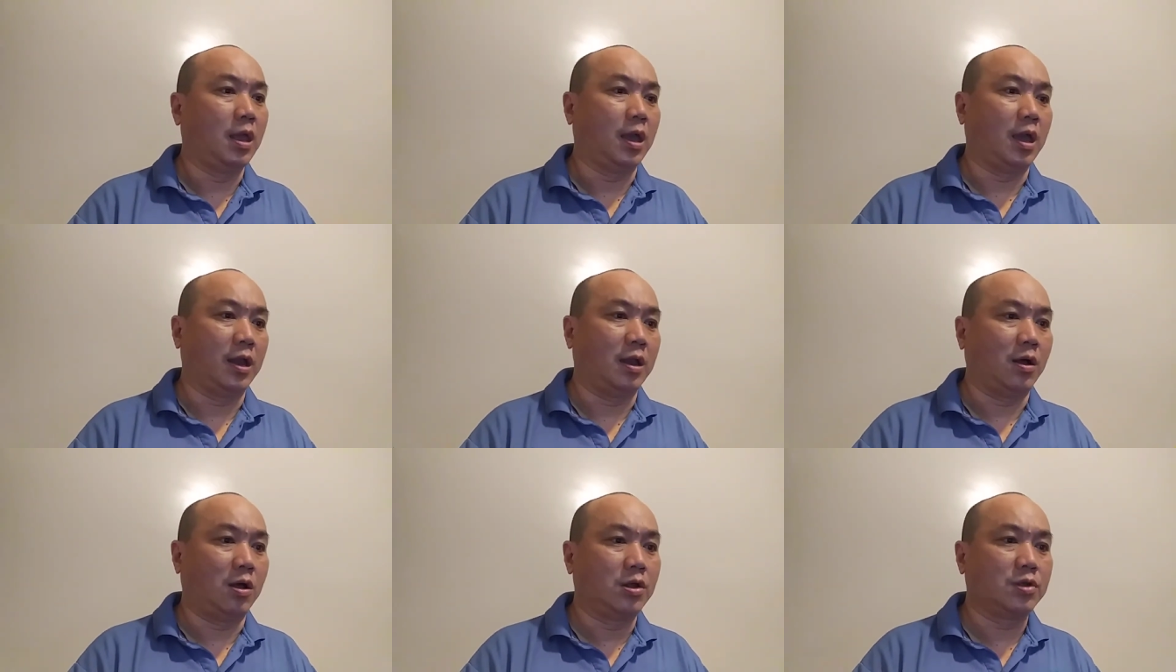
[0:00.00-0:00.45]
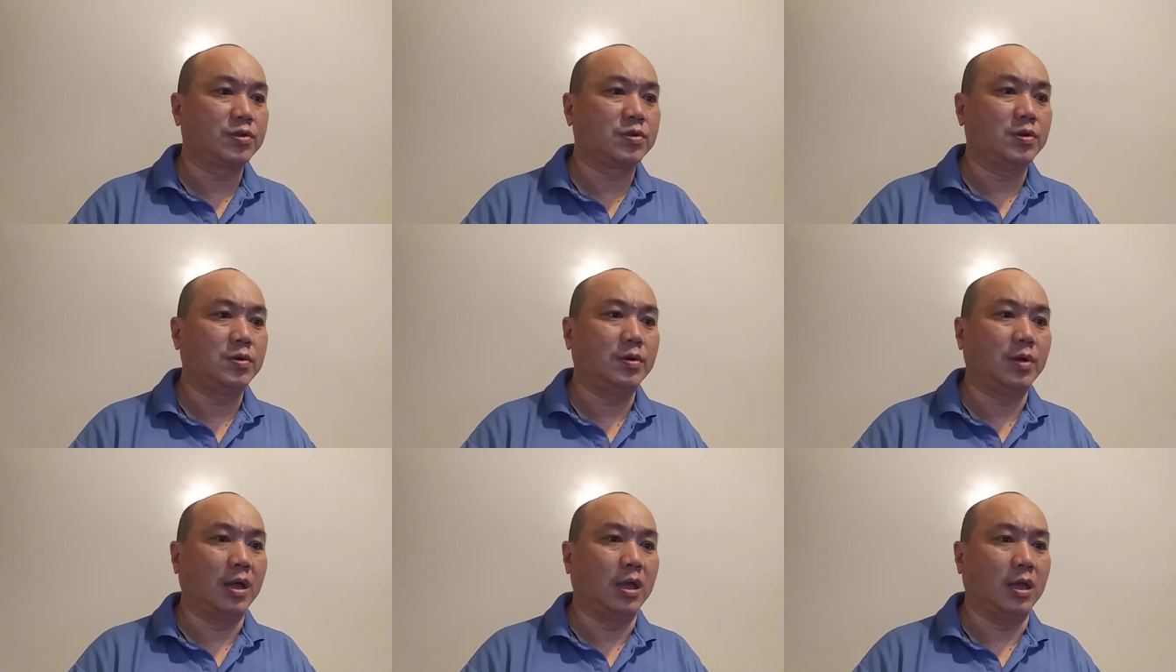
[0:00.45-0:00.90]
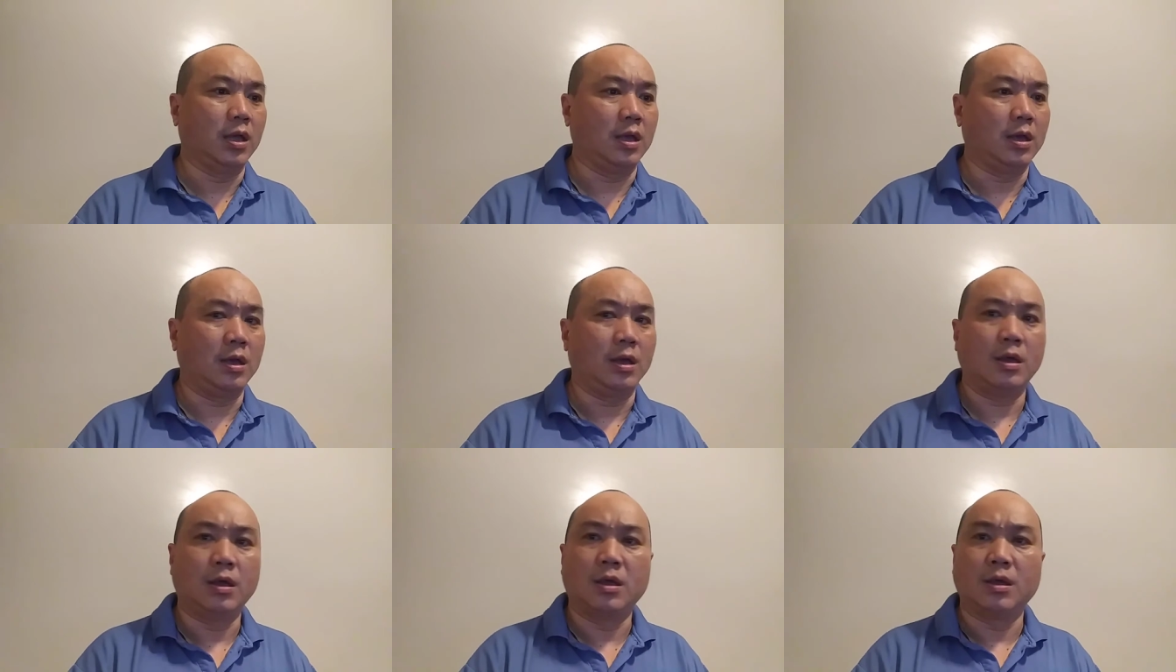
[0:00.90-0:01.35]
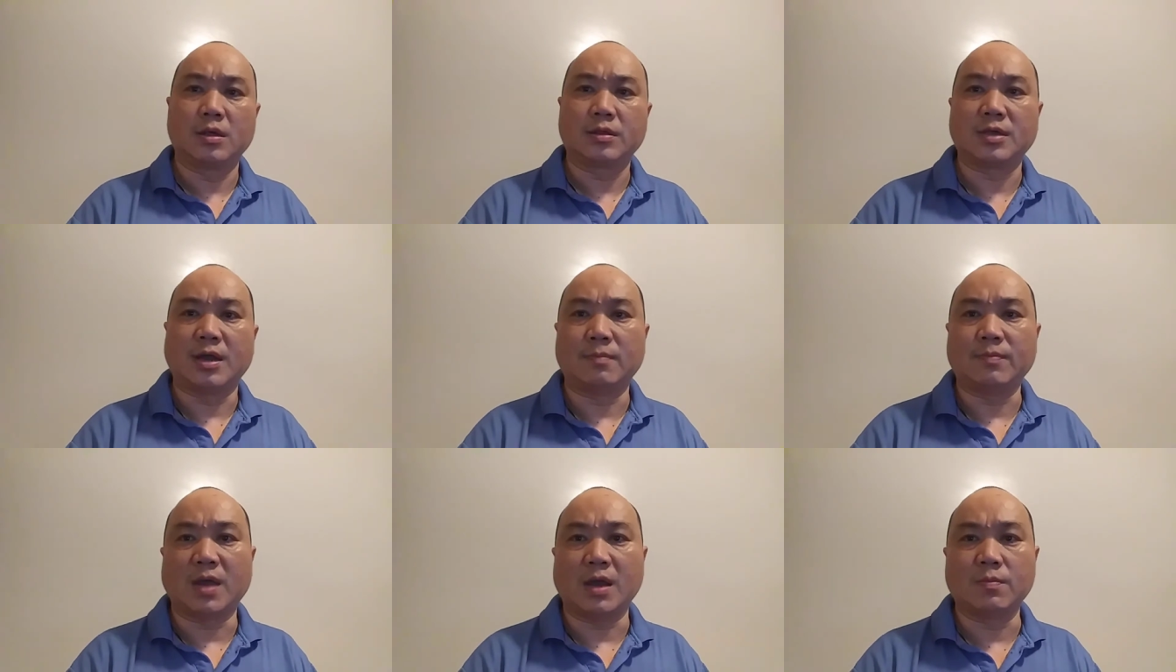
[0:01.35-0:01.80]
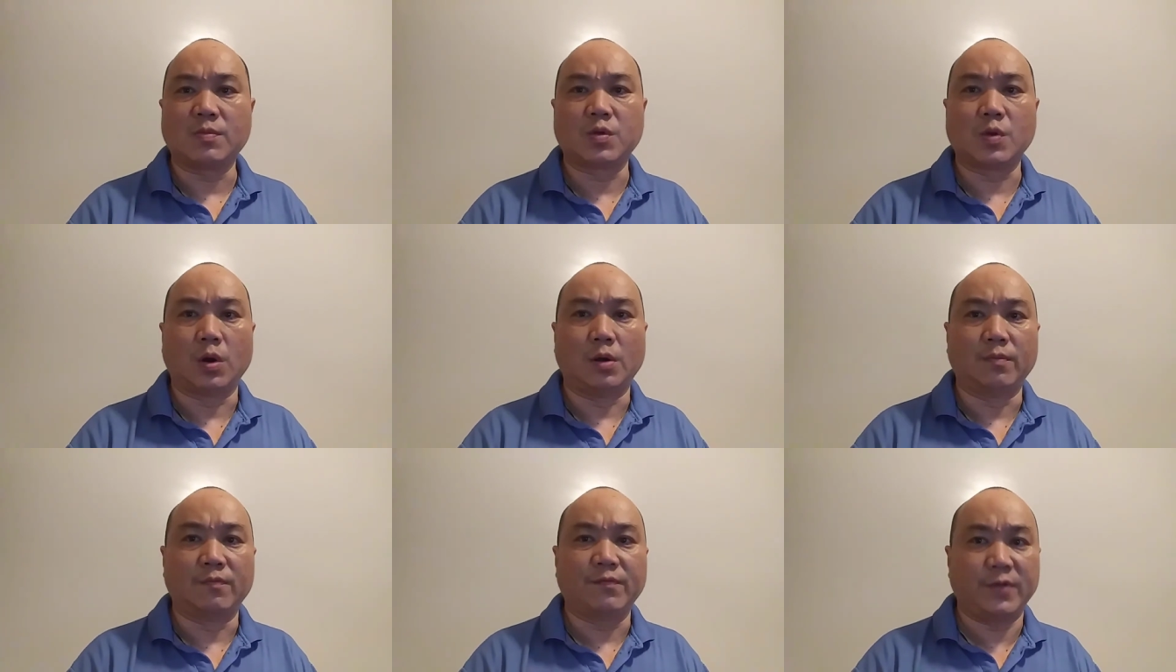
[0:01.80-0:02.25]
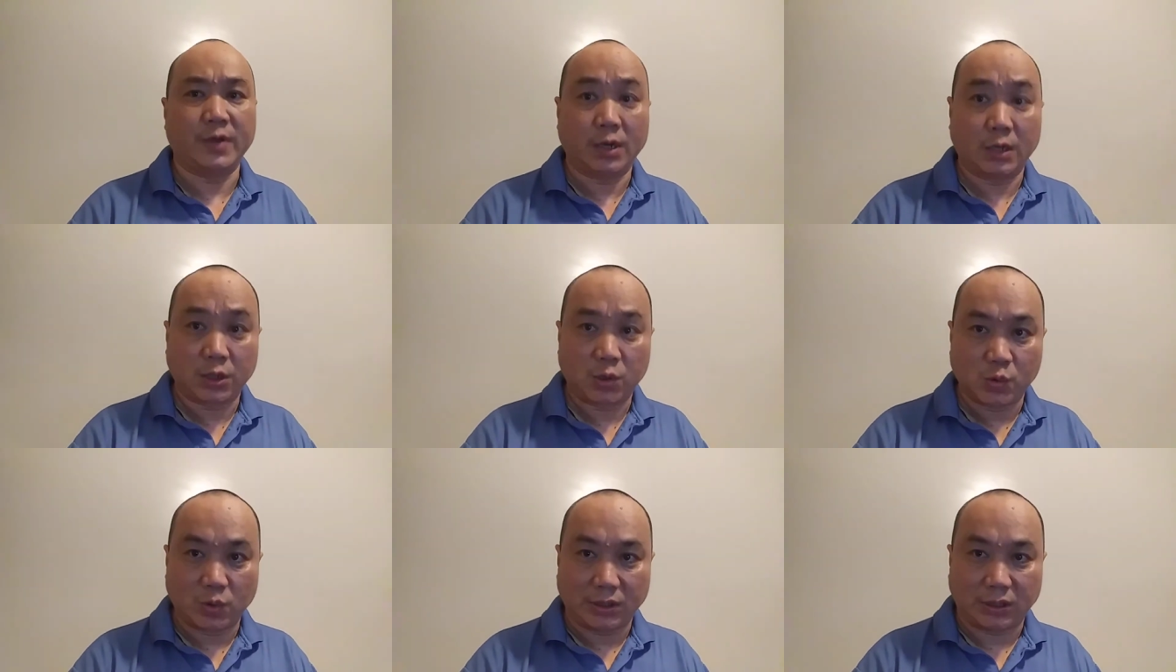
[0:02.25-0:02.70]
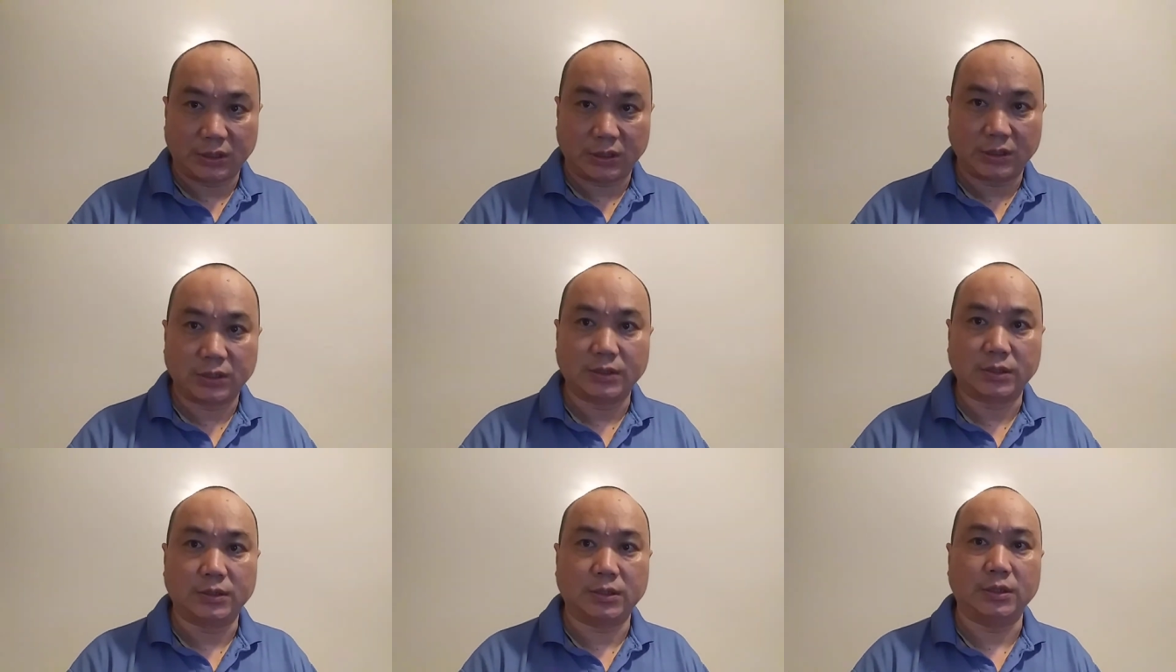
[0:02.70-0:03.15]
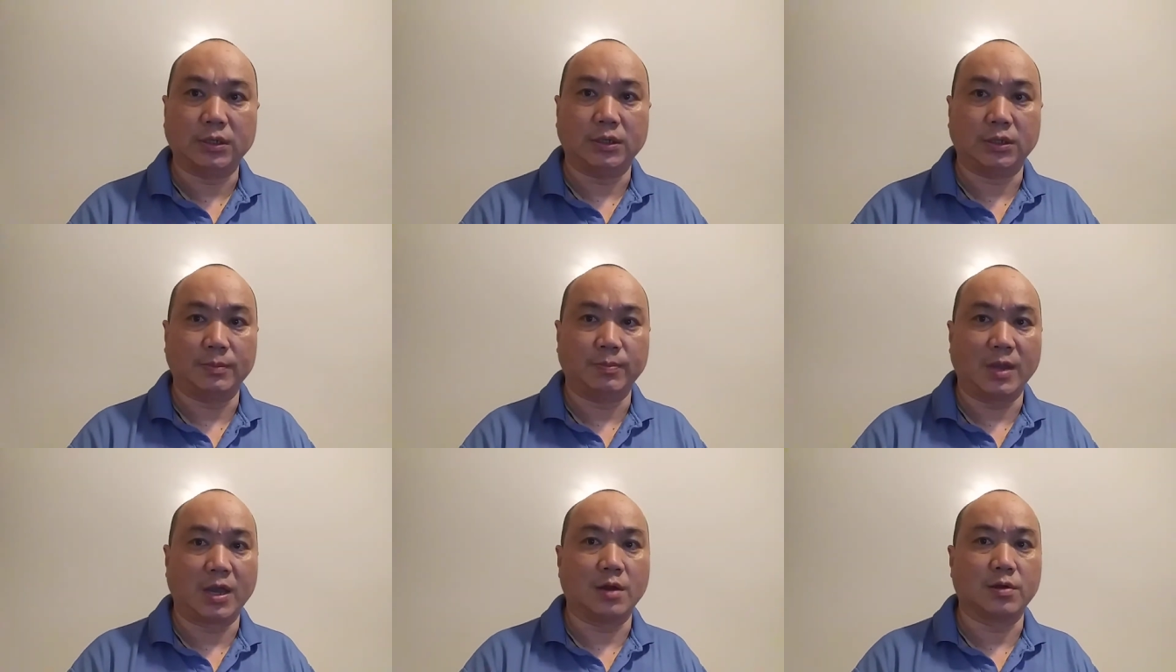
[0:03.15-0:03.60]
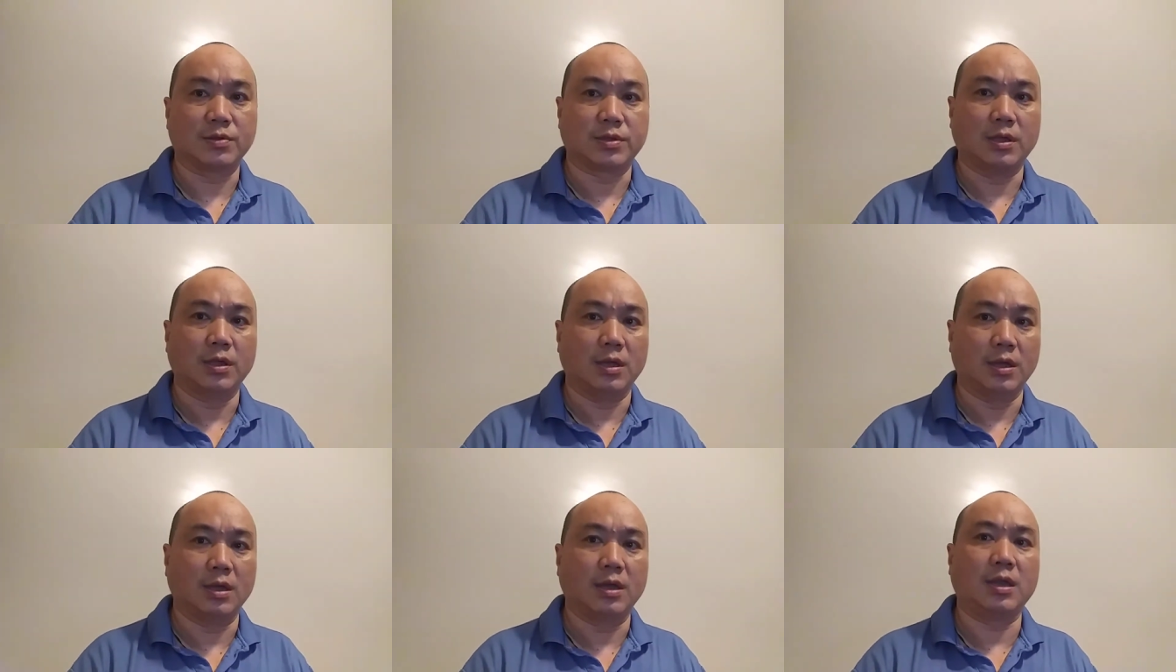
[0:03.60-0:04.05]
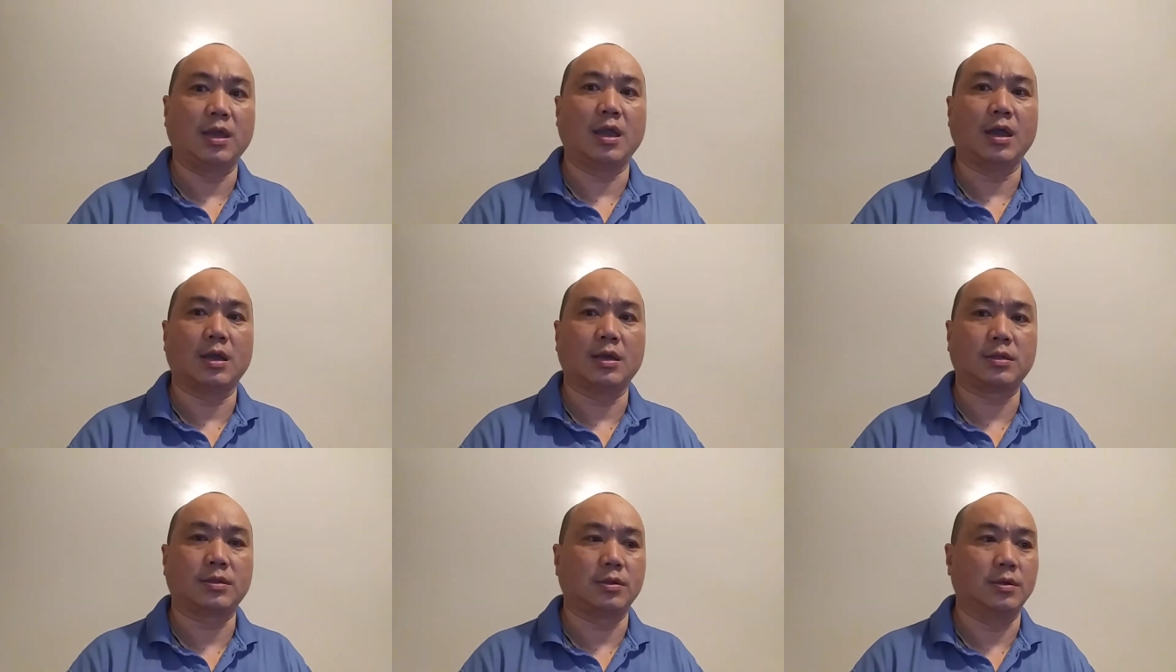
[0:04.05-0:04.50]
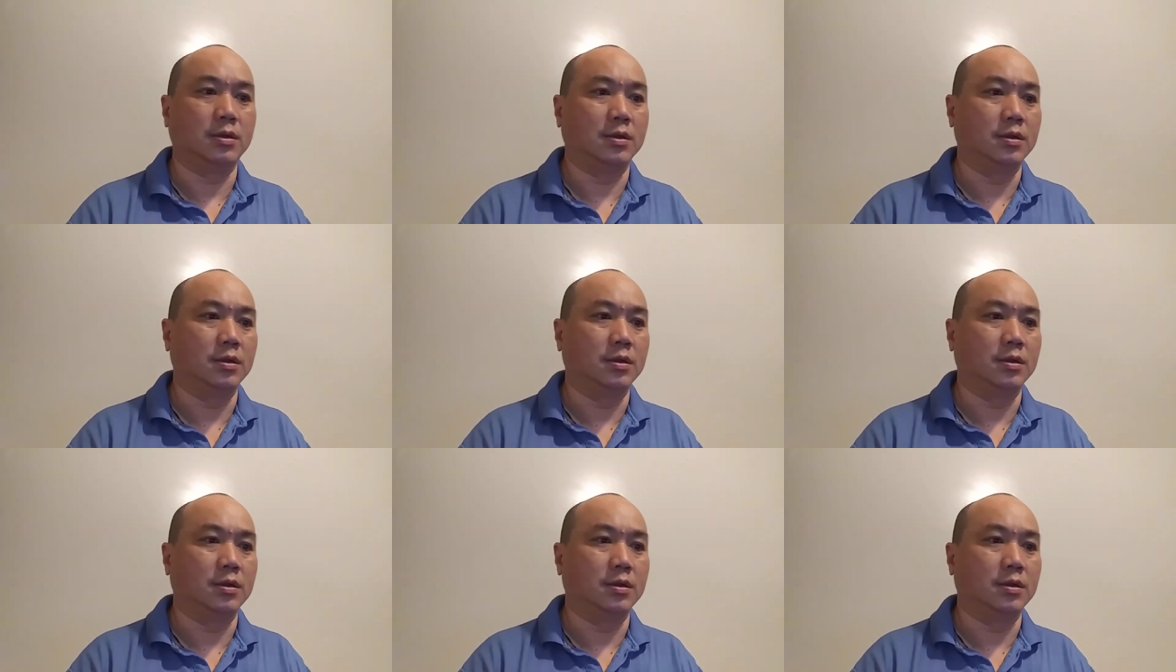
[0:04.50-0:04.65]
and also sometimes from virtual because he has